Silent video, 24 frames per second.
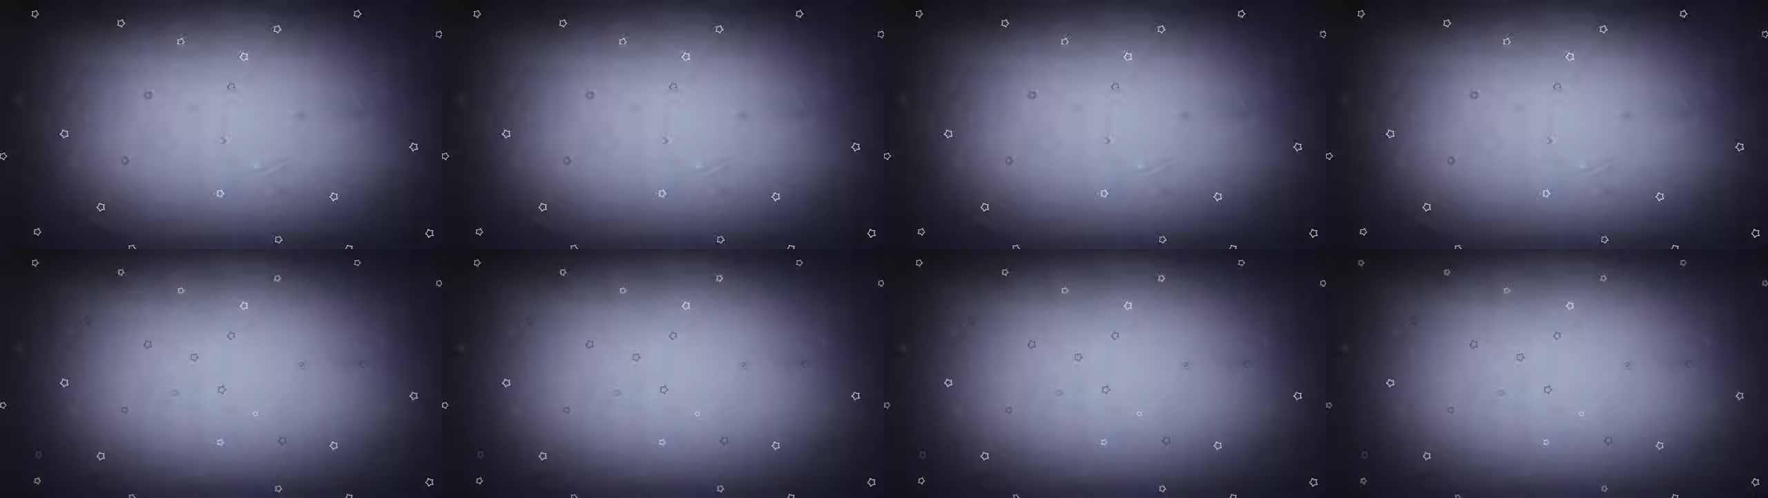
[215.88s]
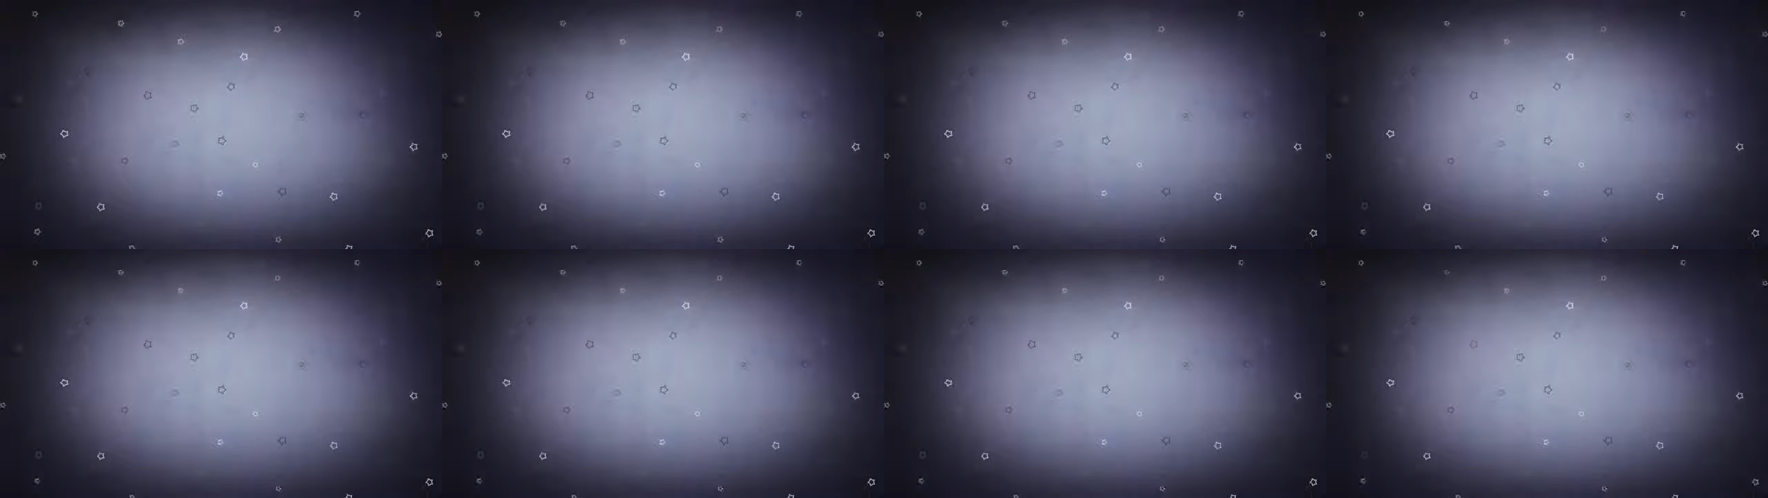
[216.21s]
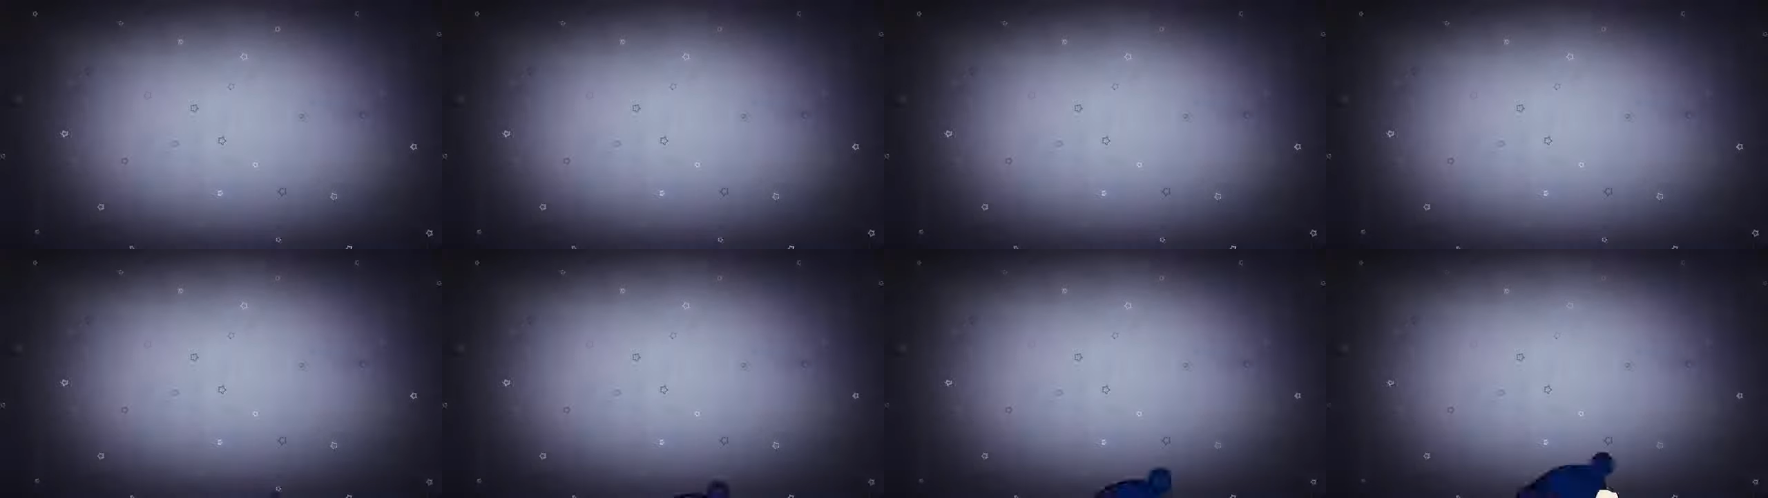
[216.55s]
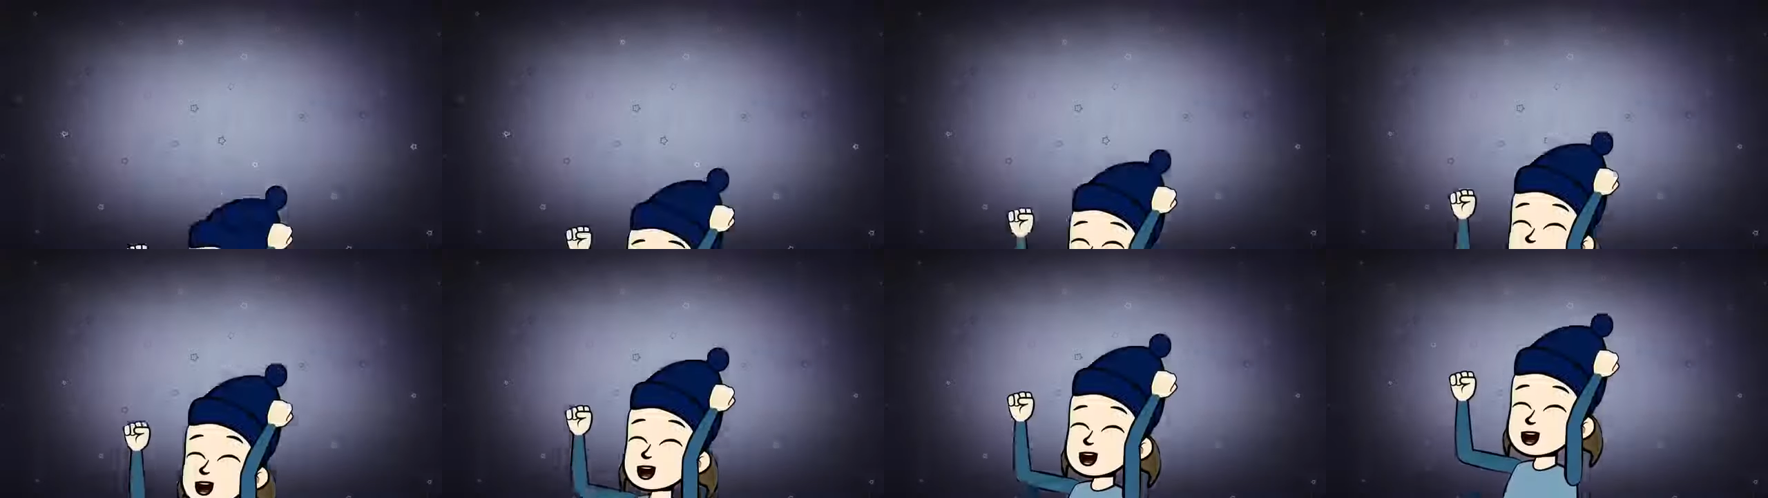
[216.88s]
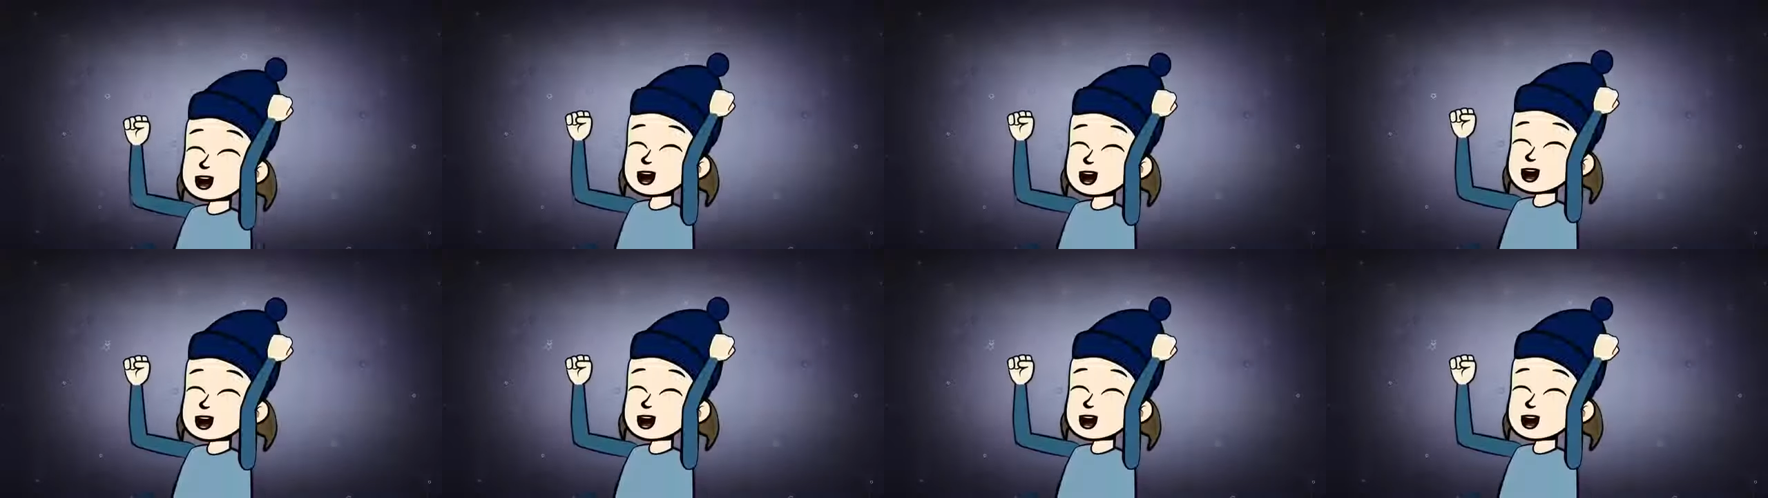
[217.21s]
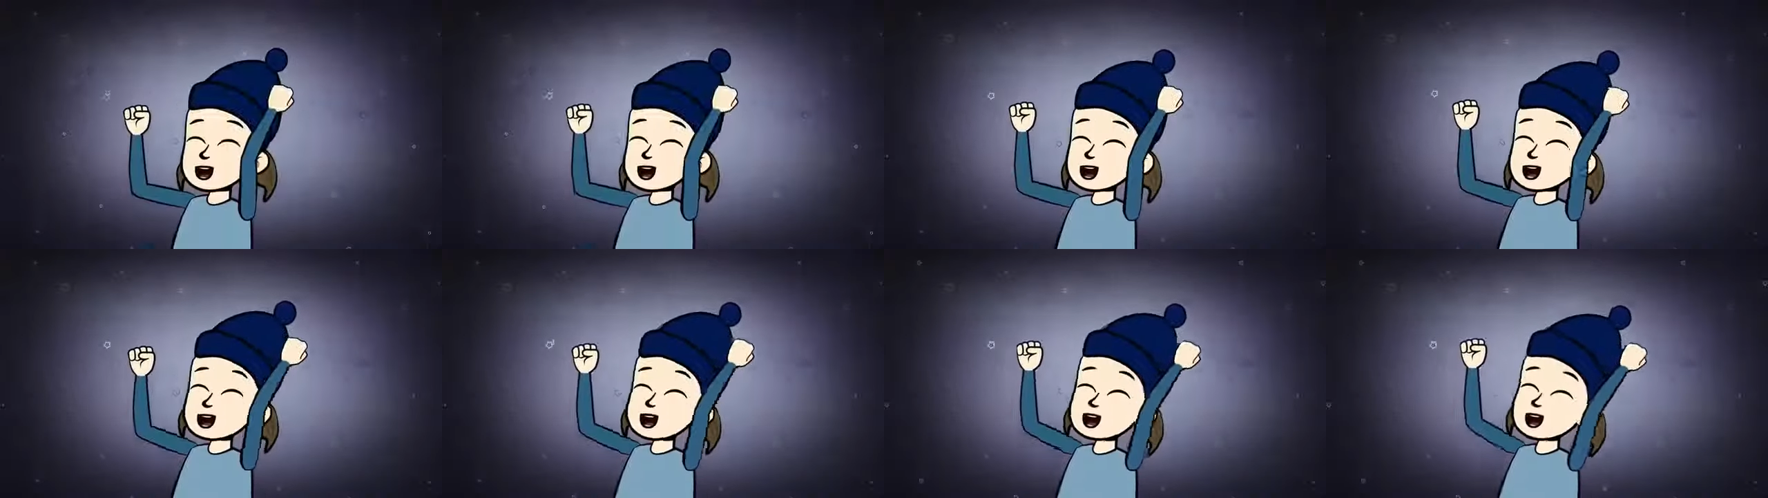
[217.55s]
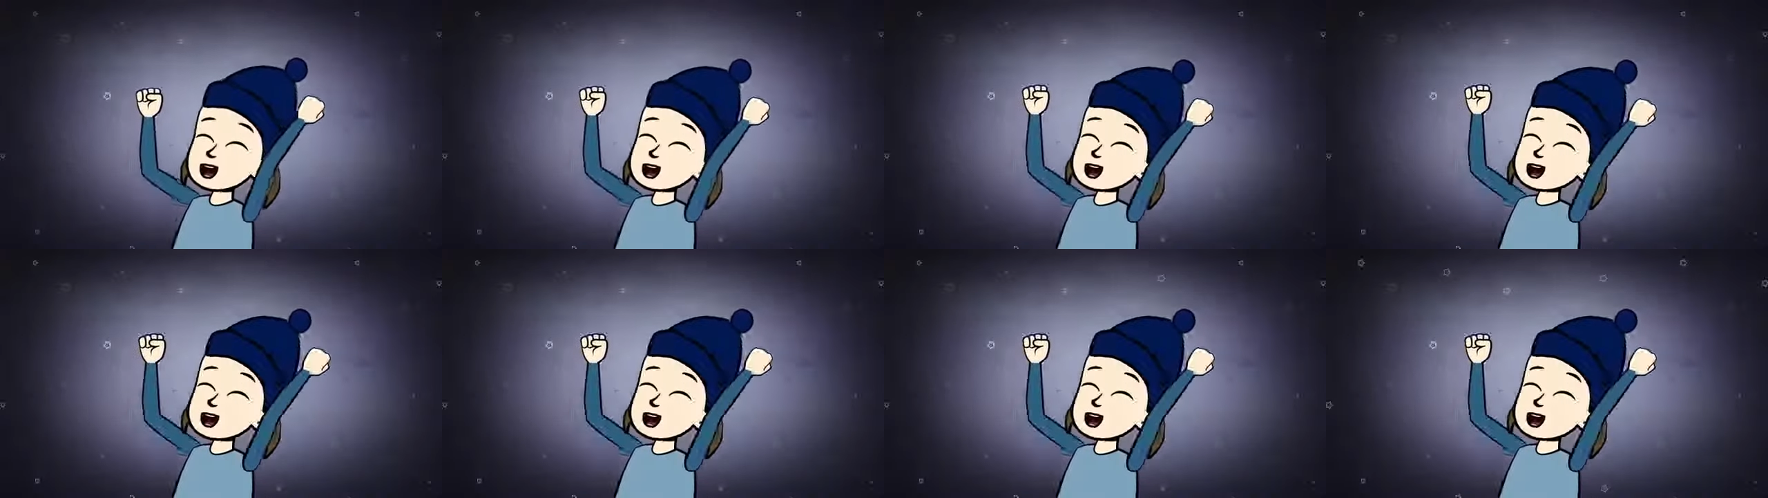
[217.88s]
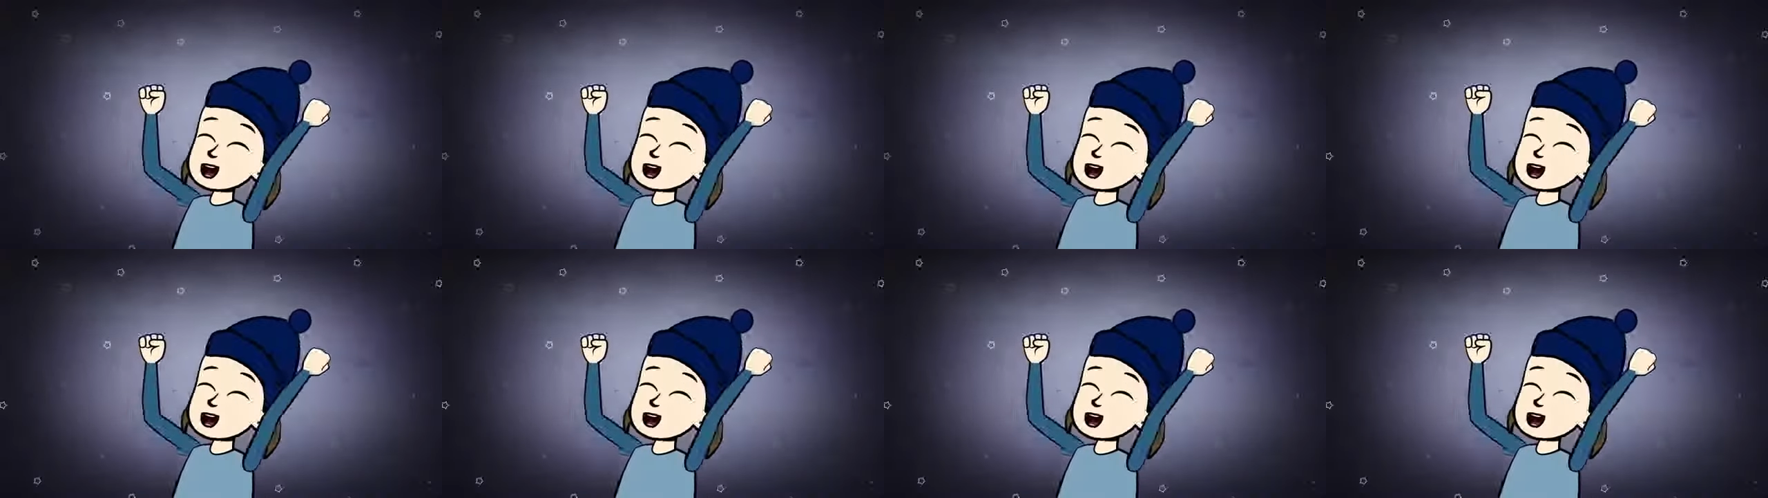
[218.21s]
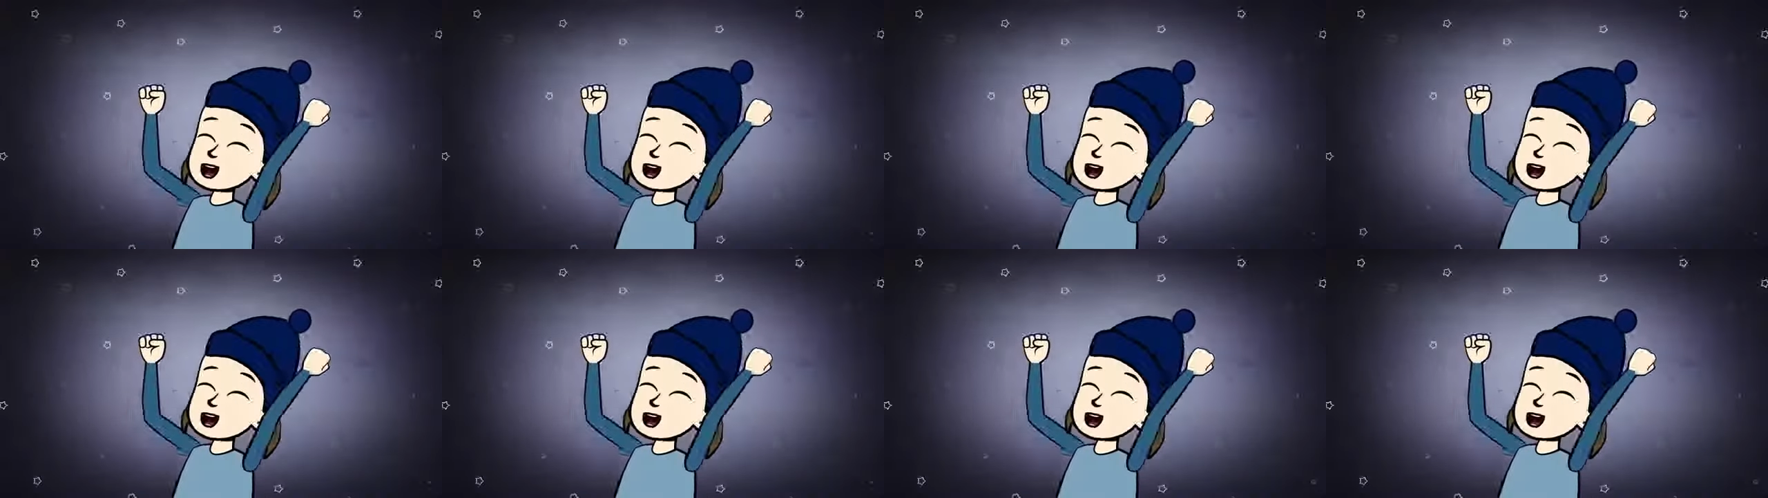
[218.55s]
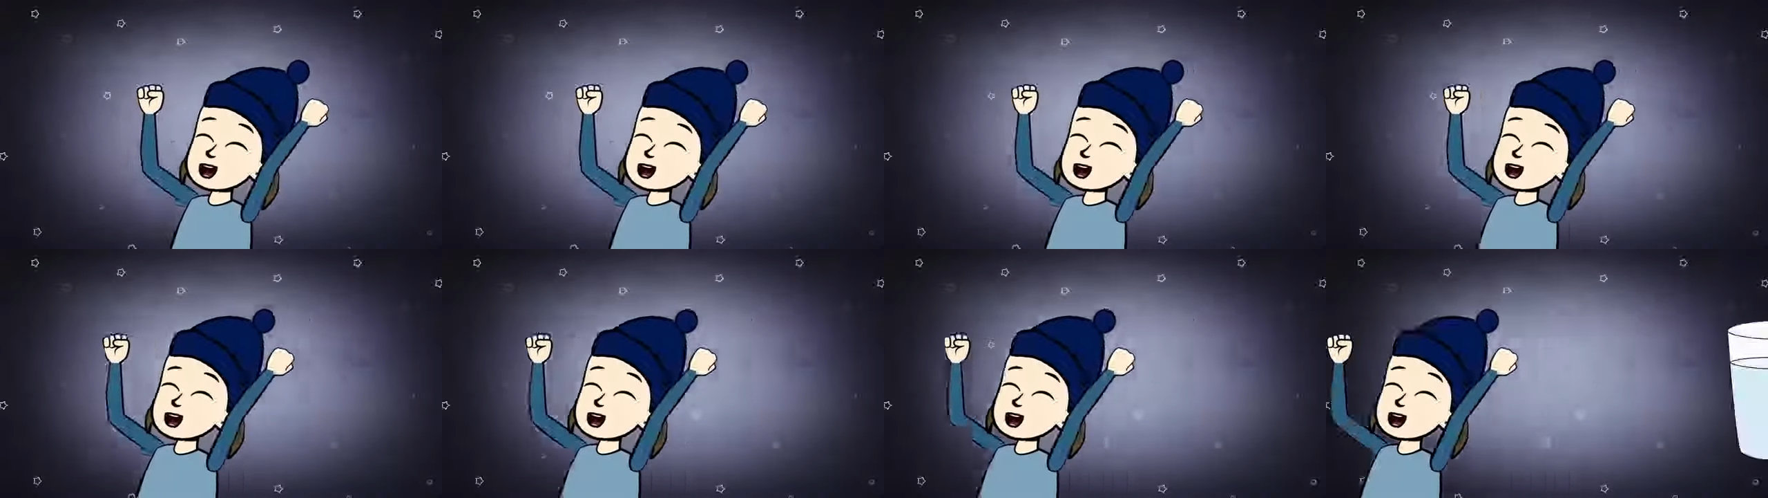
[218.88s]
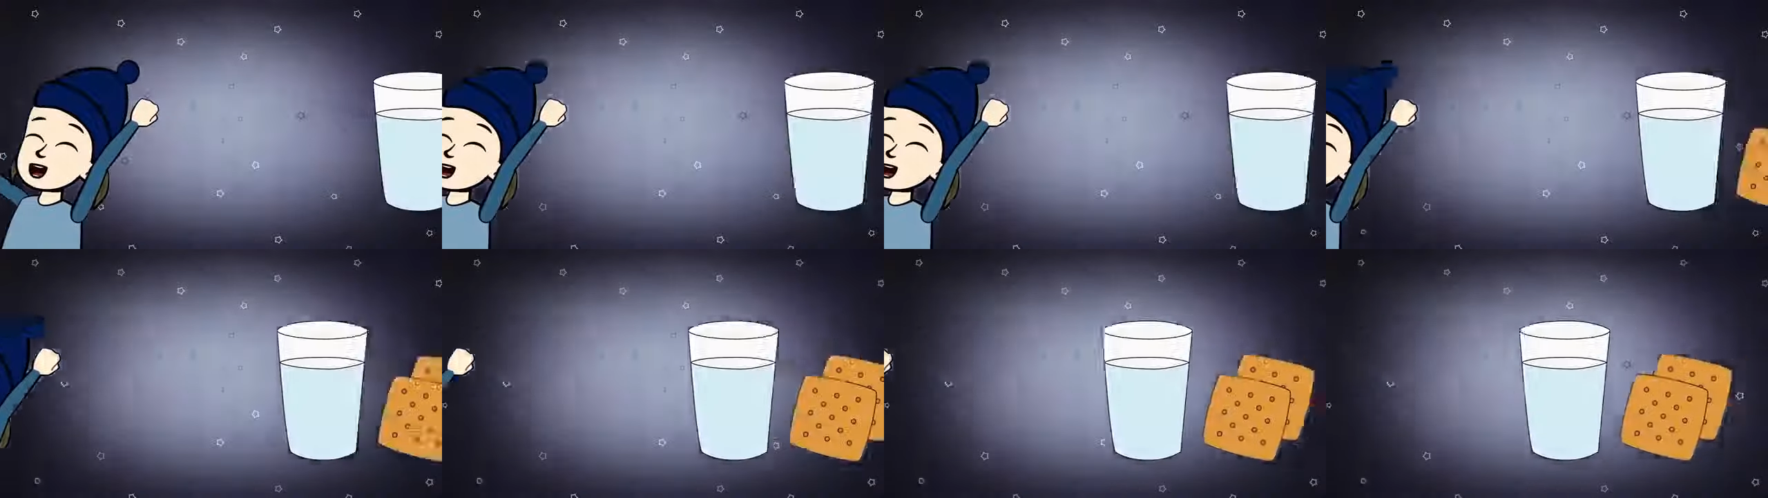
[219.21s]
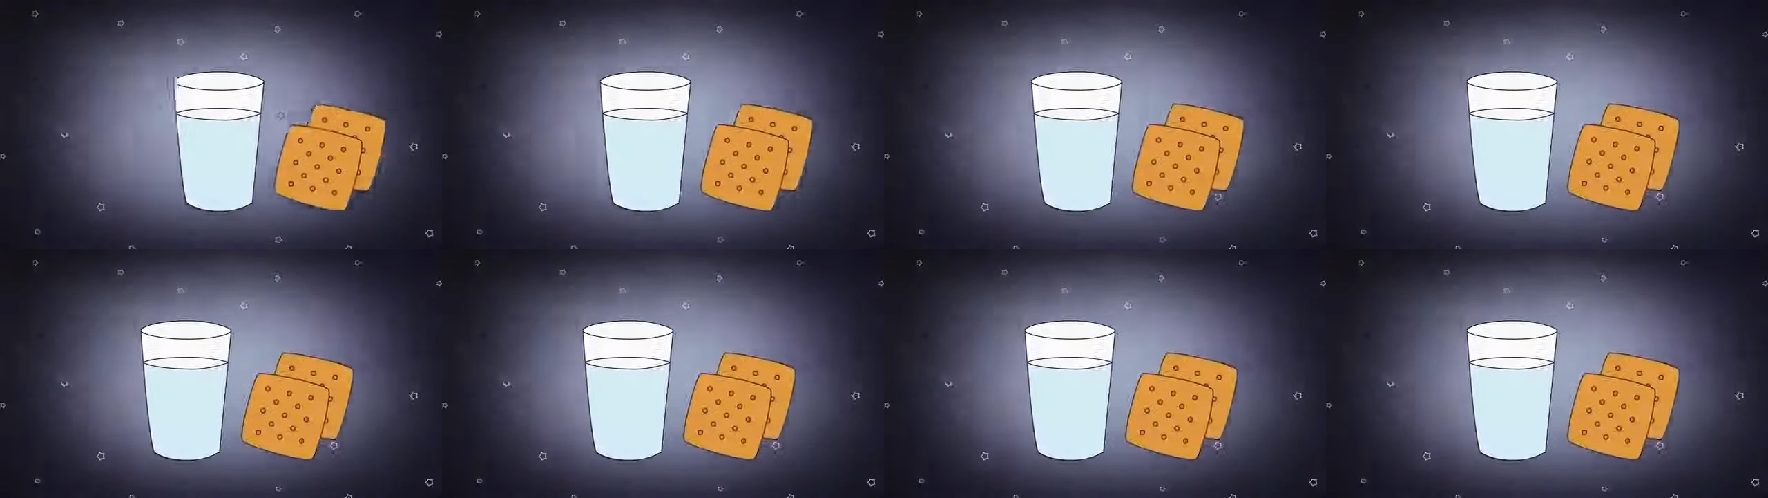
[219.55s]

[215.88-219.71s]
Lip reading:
Nobody's mouth can be seen.